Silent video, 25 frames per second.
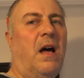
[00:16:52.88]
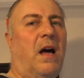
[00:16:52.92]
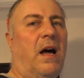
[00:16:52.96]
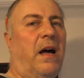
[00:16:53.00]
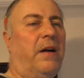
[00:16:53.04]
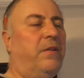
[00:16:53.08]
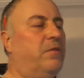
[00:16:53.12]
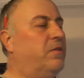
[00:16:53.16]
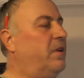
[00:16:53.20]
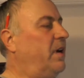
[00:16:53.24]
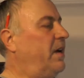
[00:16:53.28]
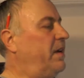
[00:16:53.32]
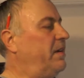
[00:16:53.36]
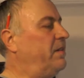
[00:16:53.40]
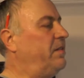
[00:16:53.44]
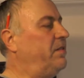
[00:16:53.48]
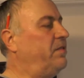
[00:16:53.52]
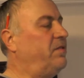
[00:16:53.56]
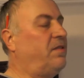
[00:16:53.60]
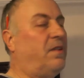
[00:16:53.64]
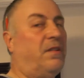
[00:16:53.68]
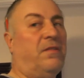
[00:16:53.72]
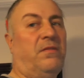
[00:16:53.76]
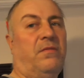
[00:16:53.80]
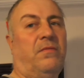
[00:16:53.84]
Okay,
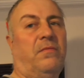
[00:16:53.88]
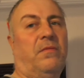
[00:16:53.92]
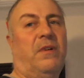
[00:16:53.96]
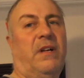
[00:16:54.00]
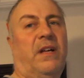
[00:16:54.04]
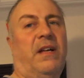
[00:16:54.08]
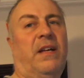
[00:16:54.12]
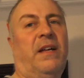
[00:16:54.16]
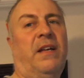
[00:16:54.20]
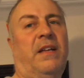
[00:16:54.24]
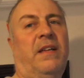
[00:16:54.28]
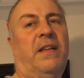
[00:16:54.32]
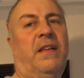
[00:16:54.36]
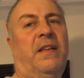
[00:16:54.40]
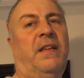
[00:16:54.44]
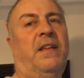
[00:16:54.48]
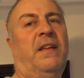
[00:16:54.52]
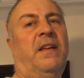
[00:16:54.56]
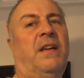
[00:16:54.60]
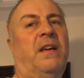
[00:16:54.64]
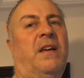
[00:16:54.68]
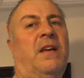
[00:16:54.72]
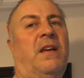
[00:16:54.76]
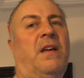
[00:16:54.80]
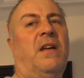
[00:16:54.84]
so
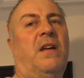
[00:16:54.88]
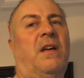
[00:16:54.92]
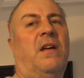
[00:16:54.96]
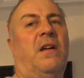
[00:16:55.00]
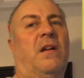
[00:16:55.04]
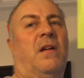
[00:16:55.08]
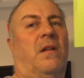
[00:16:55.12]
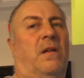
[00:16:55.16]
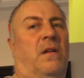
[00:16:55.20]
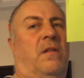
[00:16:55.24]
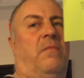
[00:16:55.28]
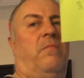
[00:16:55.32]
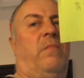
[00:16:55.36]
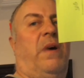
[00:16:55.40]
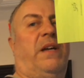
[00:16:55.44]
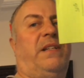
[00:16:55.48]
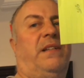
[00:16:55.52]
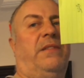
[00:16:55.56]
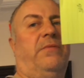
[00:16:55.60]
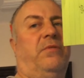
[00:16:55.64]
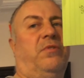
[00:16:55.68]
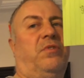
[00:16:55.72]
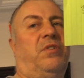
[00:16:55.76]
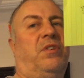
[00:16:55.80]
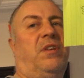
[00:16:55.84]
made a
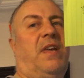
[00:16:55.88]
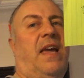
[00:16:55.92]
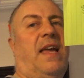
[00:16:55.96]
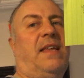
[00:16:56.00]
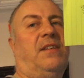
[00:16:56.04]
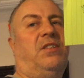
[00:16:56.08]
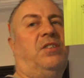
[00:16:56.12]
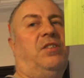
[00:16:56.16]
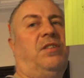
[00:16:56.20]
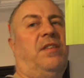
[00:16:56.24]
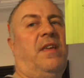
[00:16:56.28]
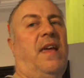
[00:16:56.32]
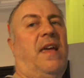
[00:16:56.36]
little sketch